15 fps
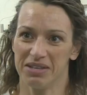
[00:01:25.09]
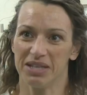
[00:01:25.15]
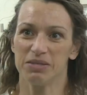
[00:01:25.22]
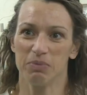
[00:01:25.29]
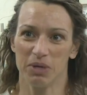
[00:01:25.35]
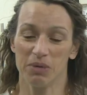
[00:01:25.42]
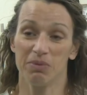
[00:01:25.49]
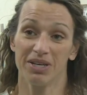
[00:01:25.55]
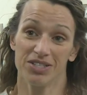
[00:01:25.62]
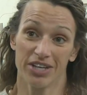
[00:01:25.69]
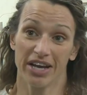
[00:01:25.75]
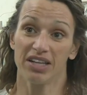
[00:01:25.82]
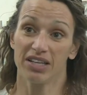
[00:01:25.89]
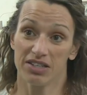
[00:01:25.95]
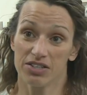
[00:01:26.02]
It's been a big
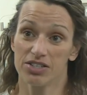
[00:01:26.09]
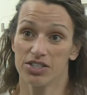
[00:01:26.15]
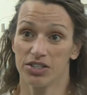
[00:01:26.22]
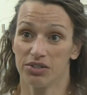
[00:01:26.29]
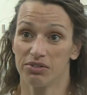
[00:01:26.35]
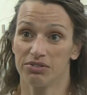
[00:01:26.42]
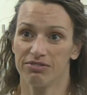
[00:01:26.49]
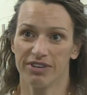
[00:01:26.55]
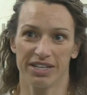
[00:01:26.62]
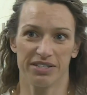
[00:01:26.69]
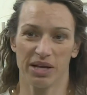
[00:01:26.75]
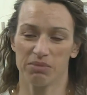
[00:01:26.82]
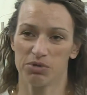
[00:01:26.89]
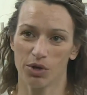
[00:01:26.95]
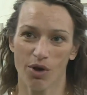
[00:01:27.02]
challenge to find
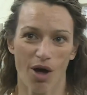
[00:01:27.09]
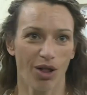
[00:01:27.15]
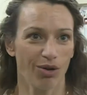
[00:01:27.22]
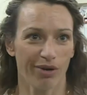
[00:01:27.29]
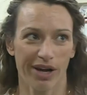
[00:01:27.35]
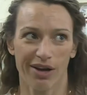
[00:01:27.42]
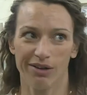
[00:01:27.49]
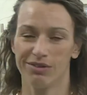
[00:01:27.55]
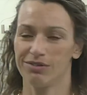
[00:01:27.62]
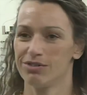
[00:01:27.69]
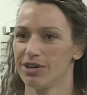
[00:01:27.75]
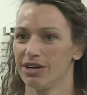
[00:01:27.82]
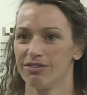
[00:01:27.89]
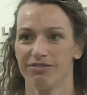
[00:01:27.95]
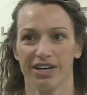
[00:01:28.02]
time to call around and
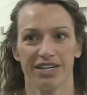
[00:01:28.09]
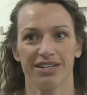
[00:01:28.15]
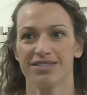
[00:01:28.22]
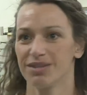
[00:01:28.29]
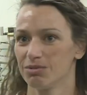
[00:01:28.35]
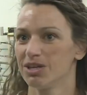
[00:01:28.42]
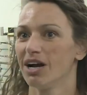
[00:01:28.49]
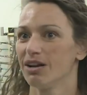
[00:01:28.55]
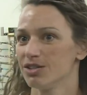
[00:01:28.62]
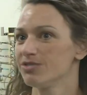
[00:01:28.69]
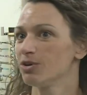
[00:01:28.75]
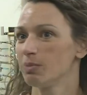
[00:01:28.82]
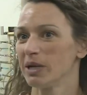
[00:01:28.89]
try to find it somewhere else for